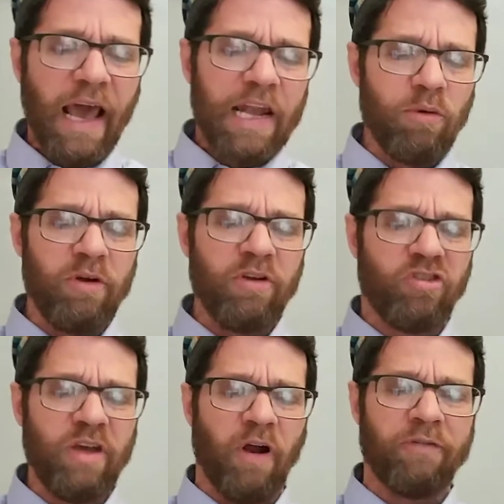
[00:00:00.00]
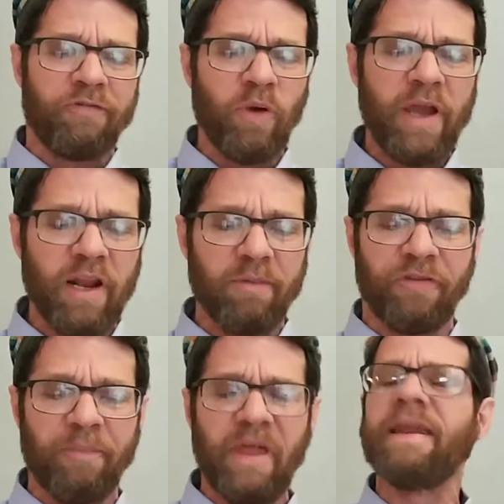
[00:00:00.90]
do we achieve our freedom
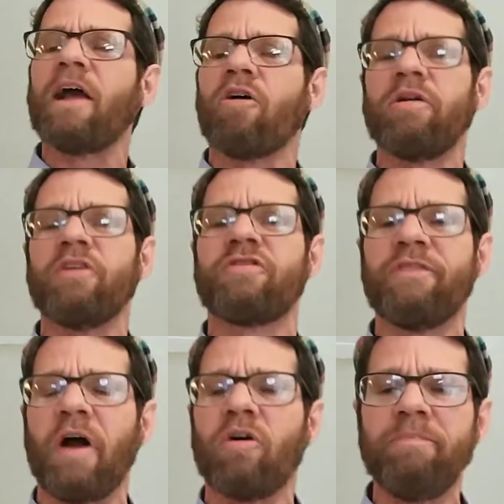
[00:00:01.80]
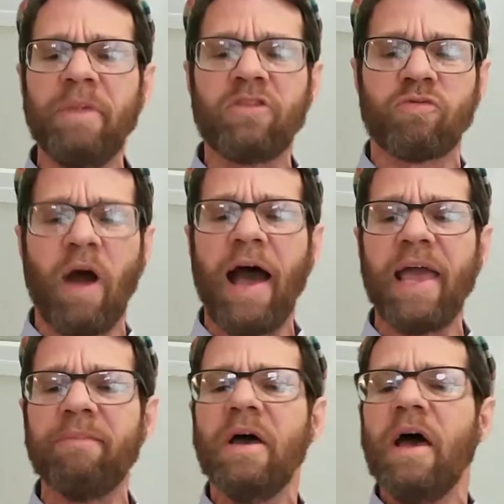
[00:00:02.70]
from the narrowness of our own
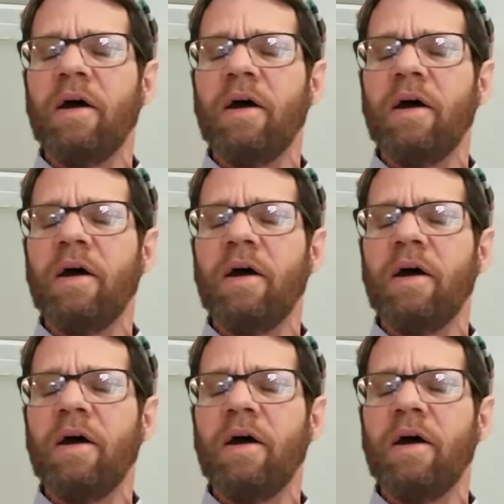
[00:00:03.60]
Mitzrayim,